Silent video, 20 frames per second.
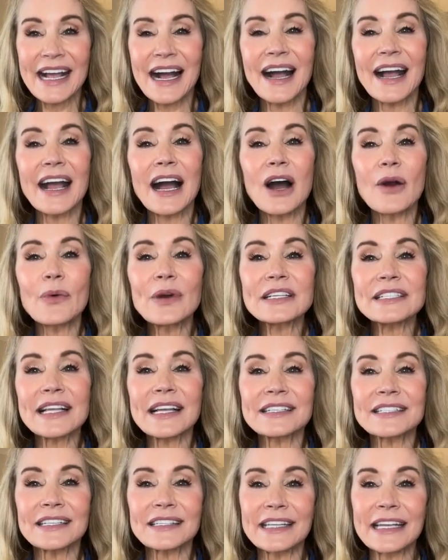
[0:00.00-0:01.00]
I always
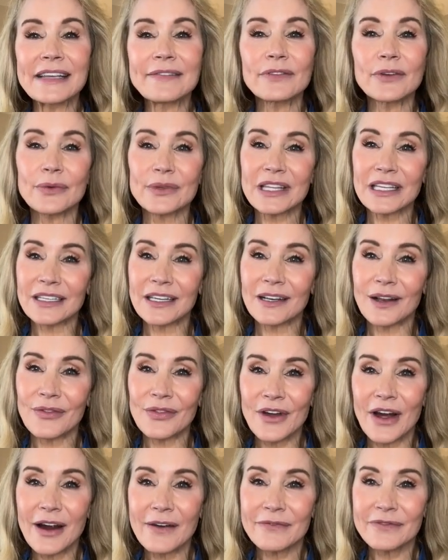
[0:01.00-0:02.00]
like to leave you with a little
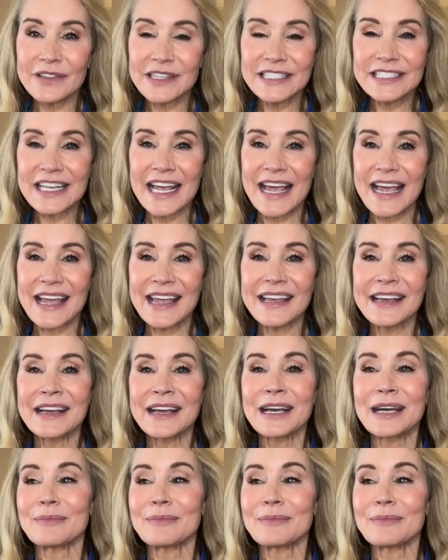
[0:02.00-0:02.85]
thought for the day,